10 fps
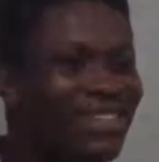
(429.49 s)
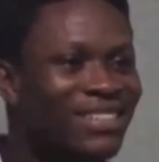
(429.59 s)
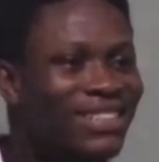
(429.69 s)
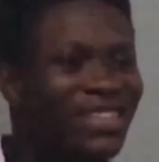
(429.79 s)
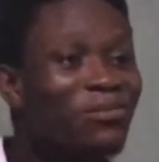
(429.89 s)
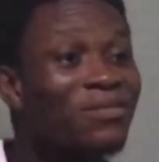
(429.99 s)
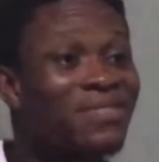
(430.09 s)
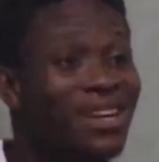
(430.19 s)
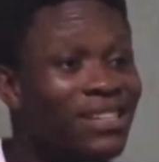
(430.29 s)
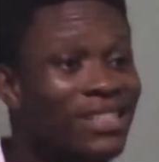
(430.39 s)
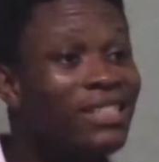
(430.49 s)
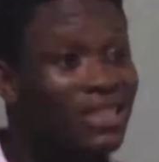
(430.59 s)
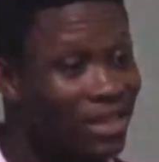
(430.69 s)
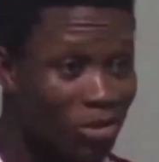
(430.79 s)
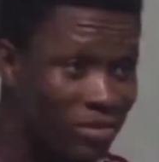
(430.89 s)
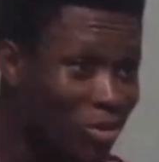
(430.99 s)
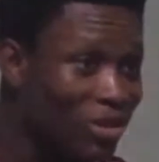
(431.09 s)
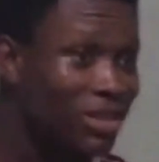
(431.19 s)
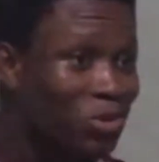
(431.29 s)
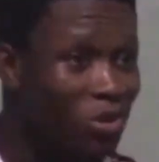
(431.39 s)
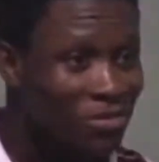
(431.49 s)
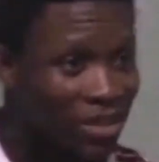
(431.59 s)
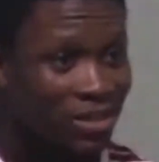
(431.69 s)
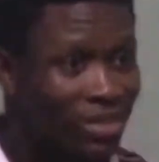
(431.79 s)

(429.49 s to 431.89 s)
Some of the courses we offer.